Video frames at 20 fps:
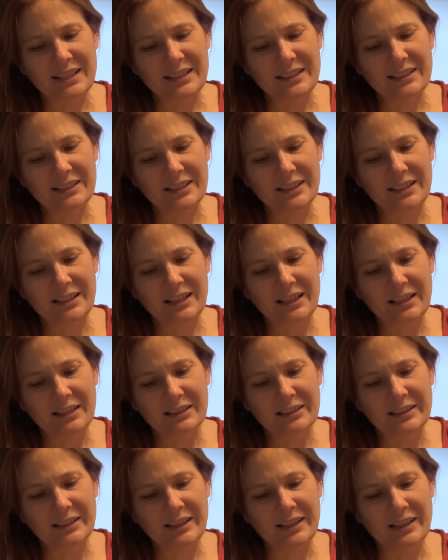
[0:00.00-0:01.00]
Her
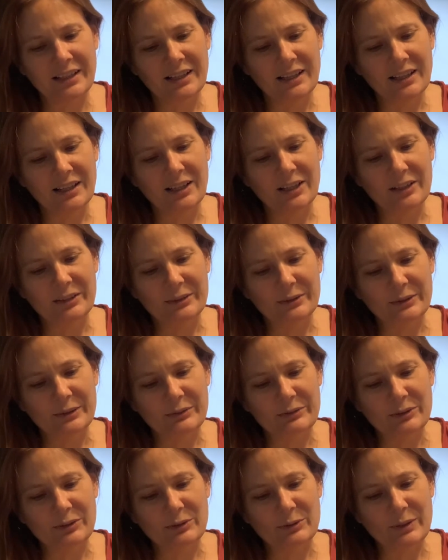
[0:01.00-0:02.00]
God, oh,
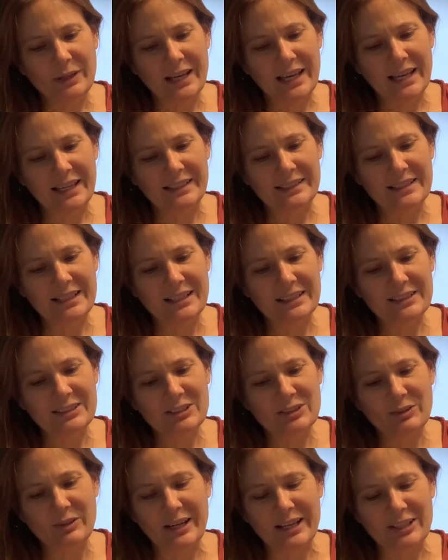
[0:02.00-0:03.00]
if you had not
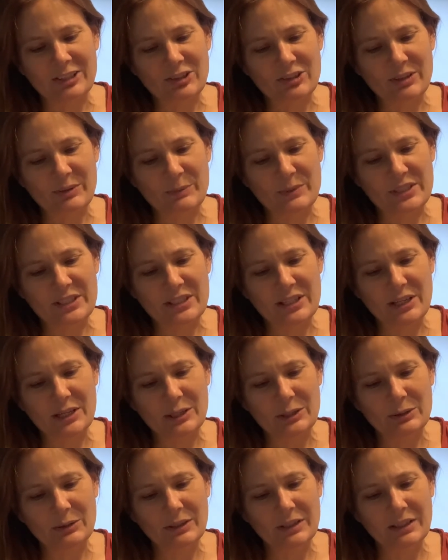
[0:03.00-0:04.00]
scratched them so.